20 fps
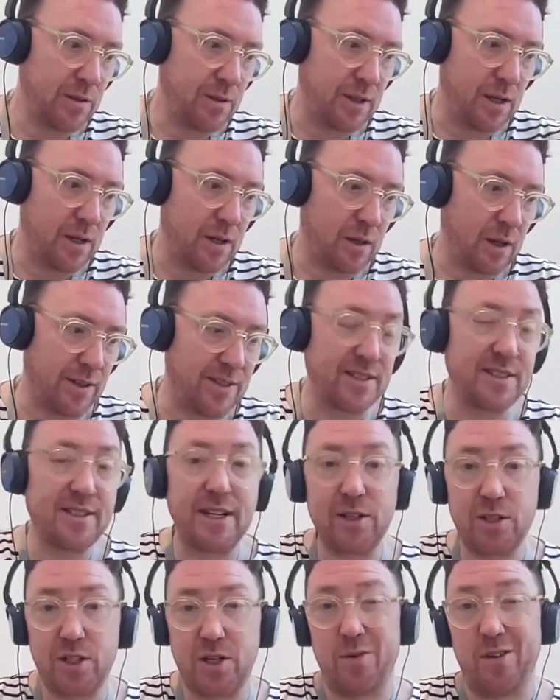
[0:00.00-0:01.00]

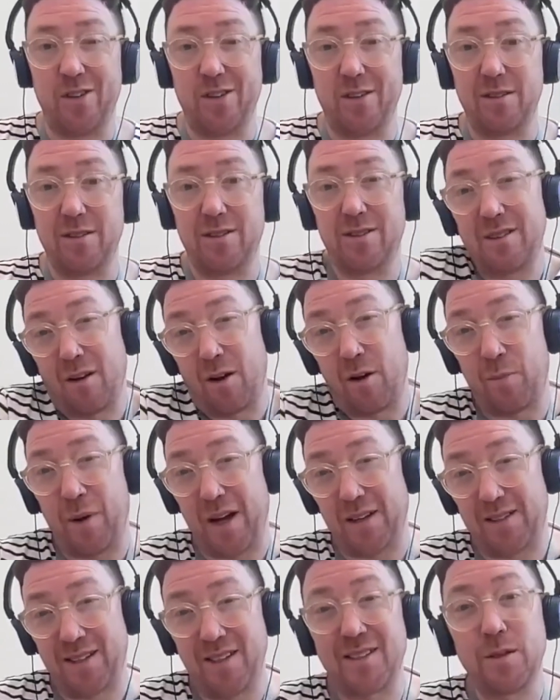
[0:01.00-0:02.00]
constituents or
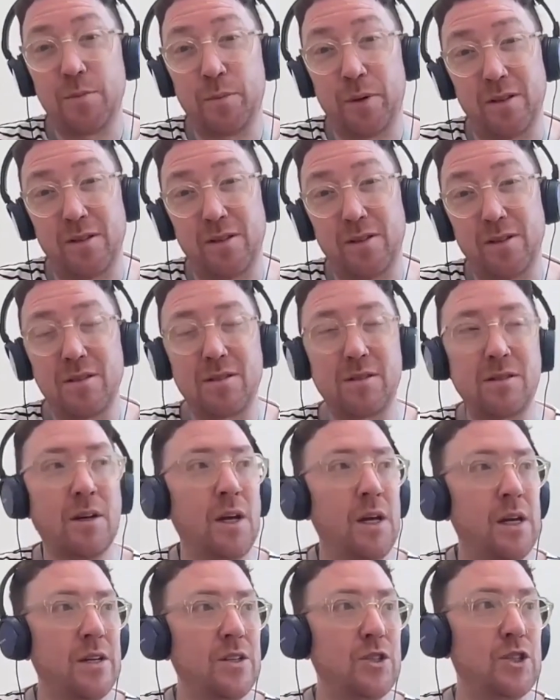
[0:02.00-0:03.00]
participants
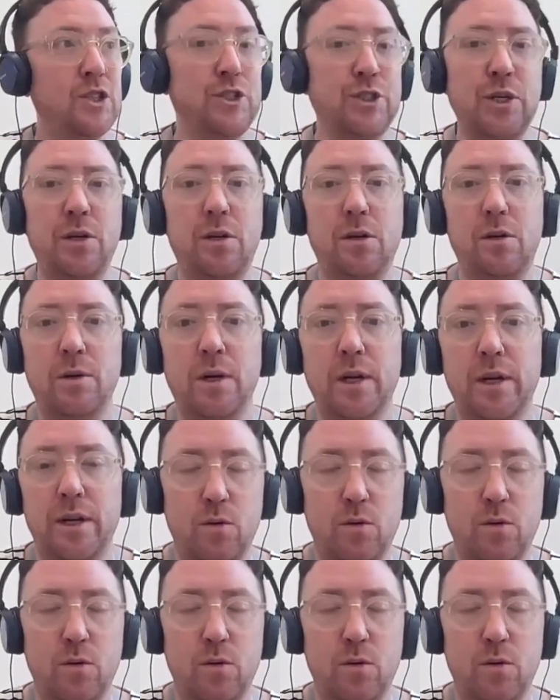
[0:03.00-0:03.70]
to do